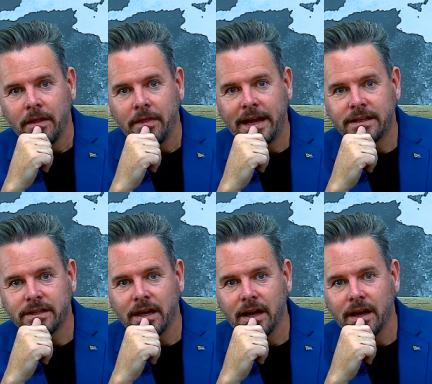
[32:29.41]
that
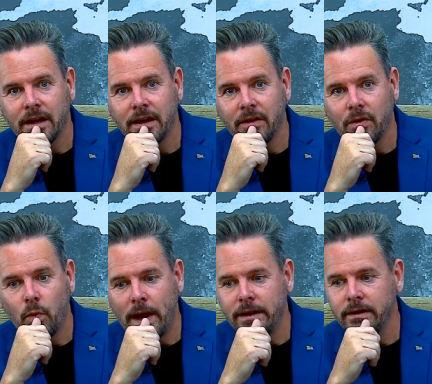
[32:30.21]
uh,
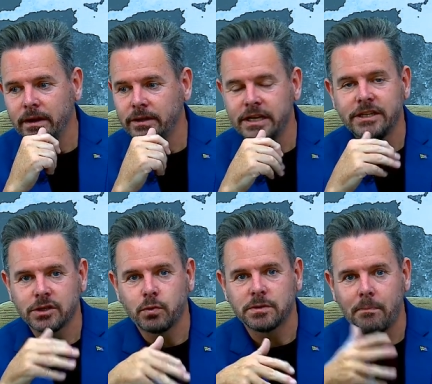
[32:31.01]
when
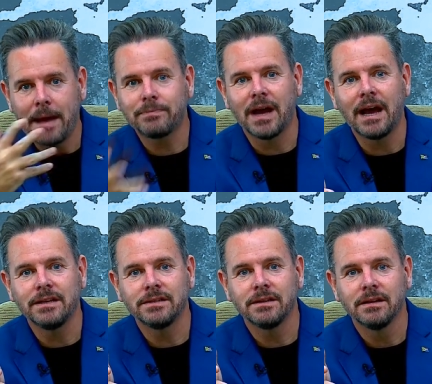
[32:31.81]
Jesus was
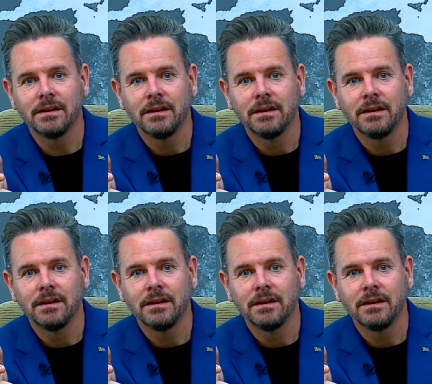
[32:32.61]
baptized,